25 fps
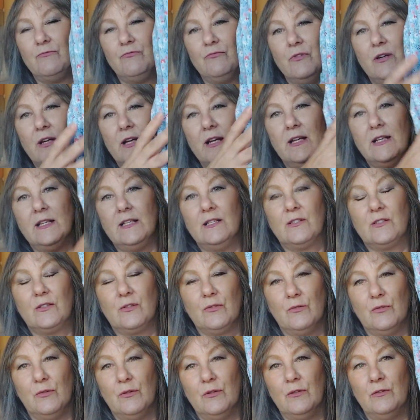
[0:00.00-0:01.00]
really
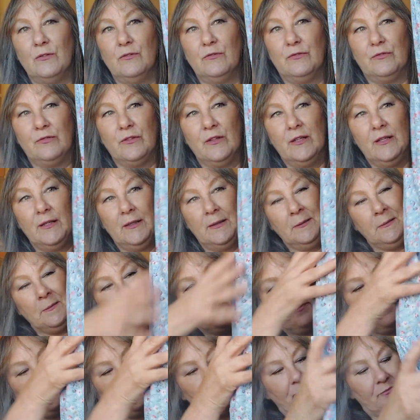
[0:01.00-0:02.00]
sort of,
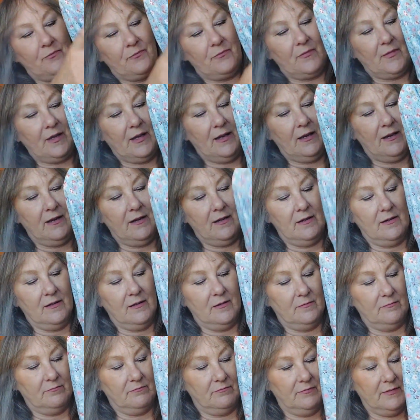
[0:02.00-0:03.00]

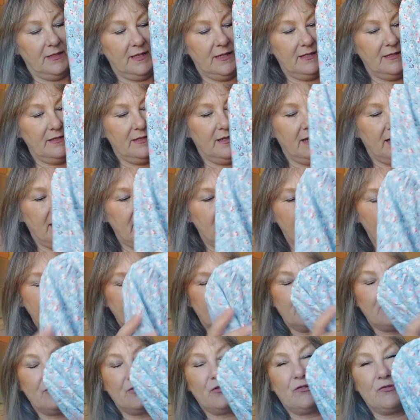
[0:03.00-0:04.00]
it
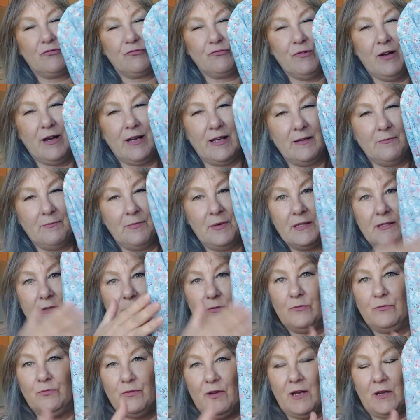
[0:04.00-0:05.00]
doesn't drape, it's
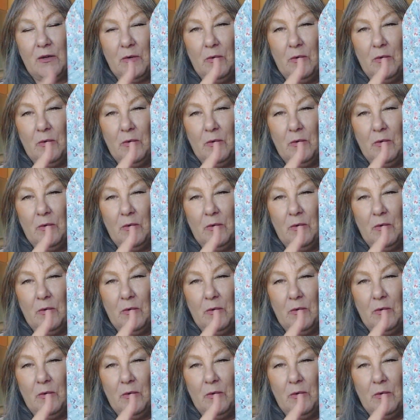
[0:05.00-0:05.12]
sort of like